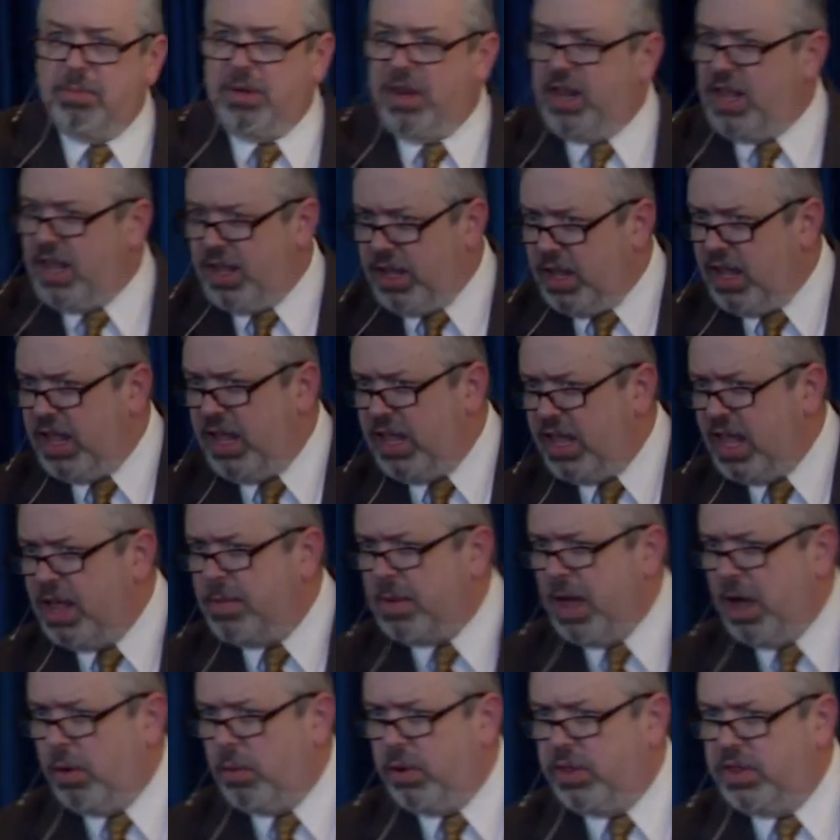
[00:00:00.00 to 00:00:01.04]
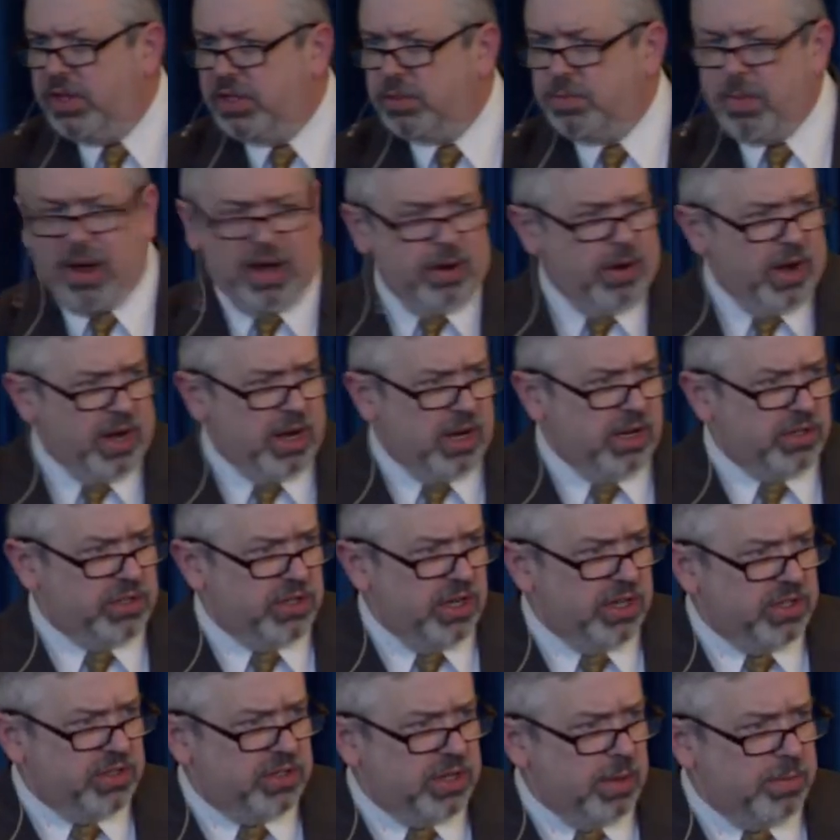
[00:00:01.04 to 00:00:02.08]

He came out with this, my recollection is